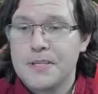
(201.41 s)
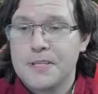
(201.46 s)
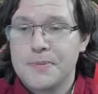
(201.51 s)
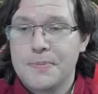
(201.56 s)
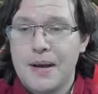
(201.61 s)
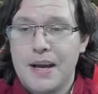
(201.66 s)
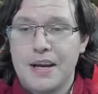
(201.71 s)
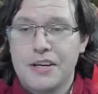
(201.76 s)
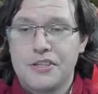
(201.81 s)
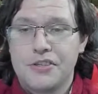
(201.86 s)

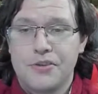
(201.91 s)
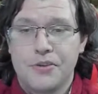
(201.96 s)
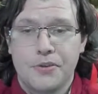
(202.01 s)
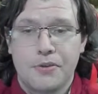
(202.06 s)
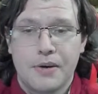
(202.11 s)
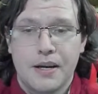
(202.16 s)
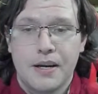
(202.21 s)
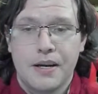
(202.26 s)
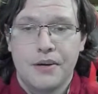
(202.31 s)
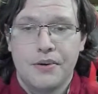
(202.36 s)
Smash
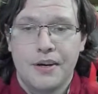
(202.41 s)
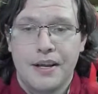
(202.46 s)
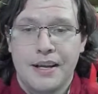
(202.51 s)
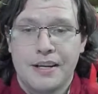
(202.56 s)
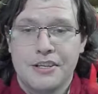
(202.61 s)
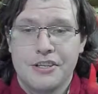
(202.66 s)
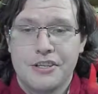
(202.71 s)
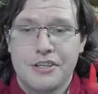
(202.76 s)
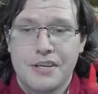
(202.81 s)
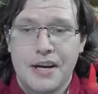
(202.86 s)
the ground
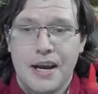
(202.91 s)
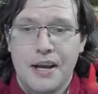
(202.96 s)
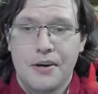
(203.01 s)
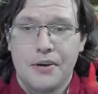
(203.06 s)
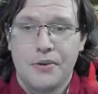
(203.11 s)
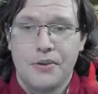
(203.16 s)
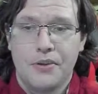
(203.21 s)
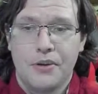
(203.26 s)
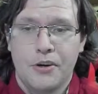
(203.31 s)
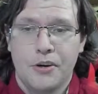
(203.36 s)
and
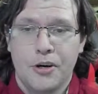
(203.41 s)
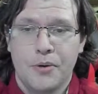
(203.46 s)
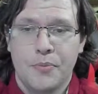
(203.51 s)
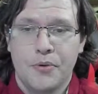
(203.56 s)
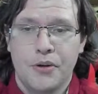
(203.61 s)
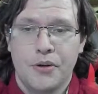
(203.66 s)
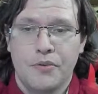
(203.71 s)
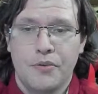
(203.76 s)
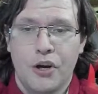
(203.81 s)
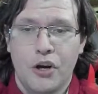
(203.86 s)
shatter the
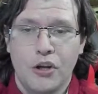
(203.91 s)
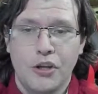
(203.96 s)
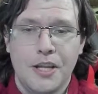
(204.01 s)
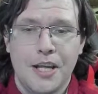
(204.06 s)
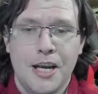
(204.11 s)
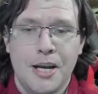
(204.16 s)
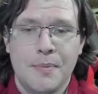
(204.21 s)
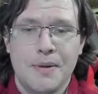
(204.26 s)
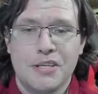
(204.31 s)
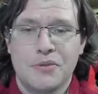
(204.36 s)
armor of
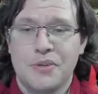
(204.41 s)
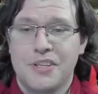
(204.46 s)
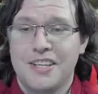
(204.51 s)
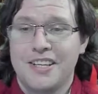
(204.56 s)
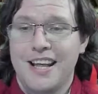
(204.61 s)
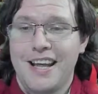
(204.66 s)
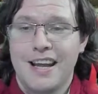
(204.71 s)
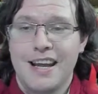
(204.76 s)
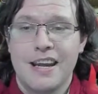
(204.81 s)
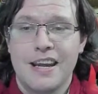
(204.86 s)
all enemies
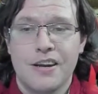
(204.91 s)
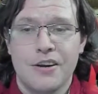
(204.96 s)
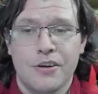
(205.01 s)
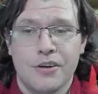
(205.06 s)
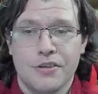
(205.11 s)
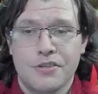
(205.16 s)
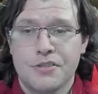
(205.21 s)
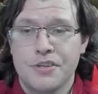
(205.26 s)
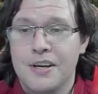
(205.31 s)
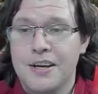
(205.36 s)
within 8
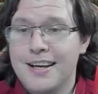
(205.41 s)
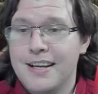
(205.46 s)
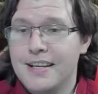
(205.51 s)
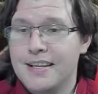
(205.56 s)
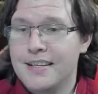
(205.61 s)
yards,